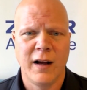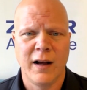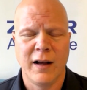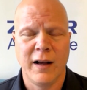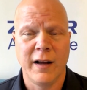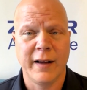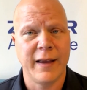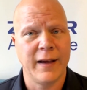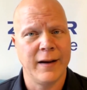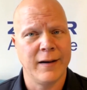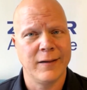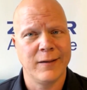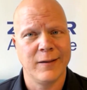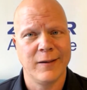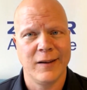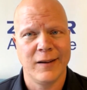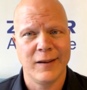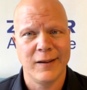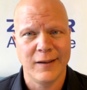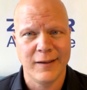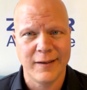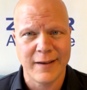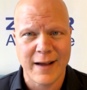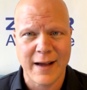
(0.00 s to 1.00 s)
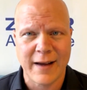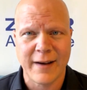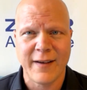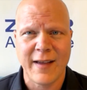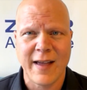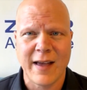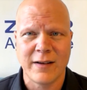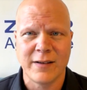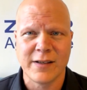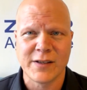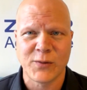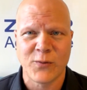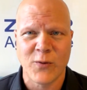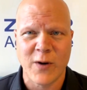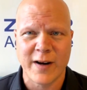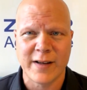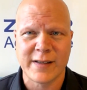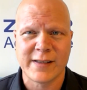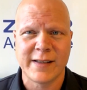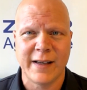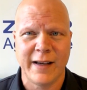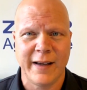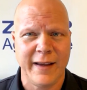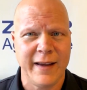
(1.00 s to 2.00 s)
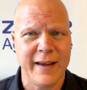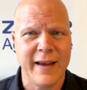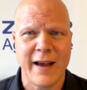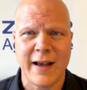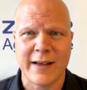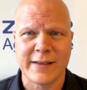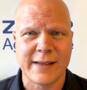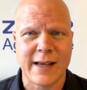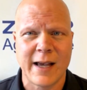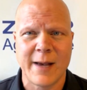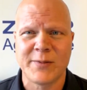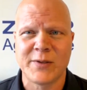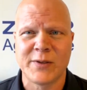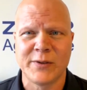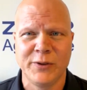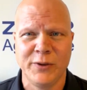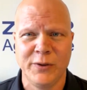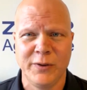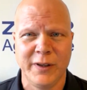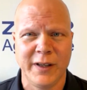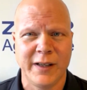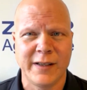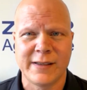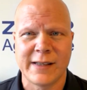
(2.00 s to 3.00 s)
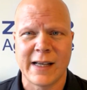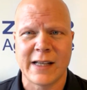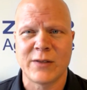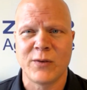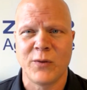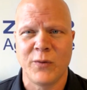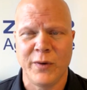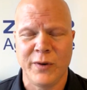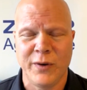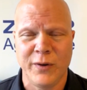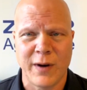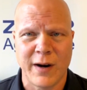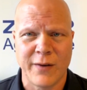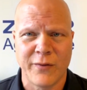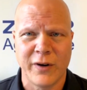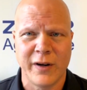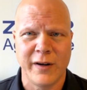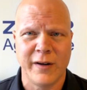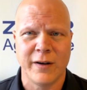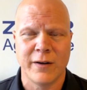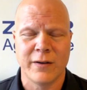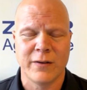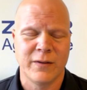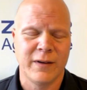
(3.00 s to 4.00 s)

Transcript: Again, a lot of analysts want to say, yes, absolutely, because that's what we do every year.